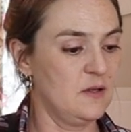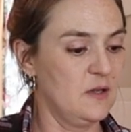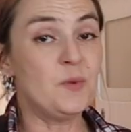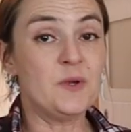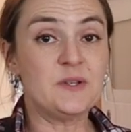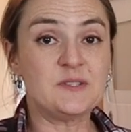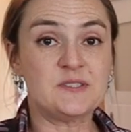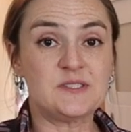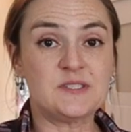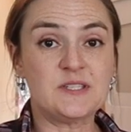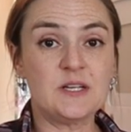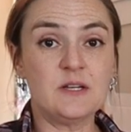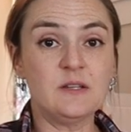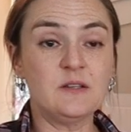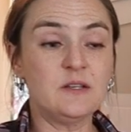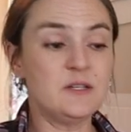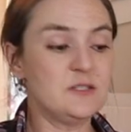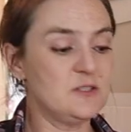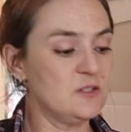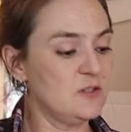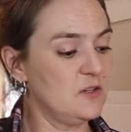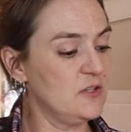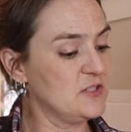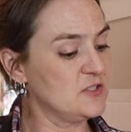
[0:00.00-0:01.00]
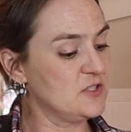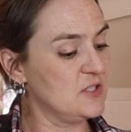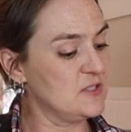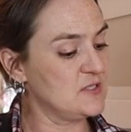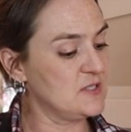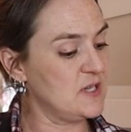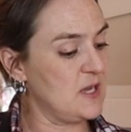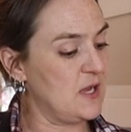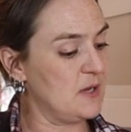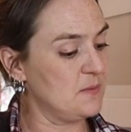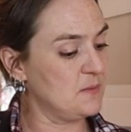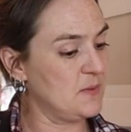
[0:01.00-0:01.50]
but still a delicious
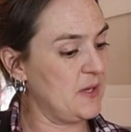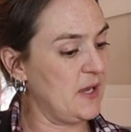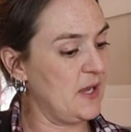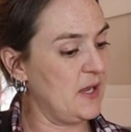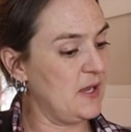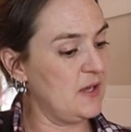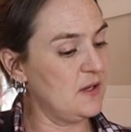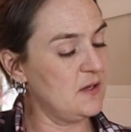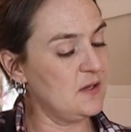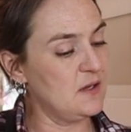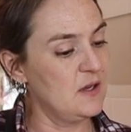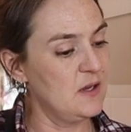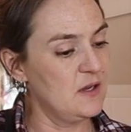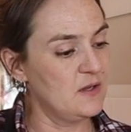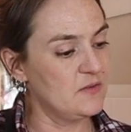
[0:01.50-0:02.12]
cupcake.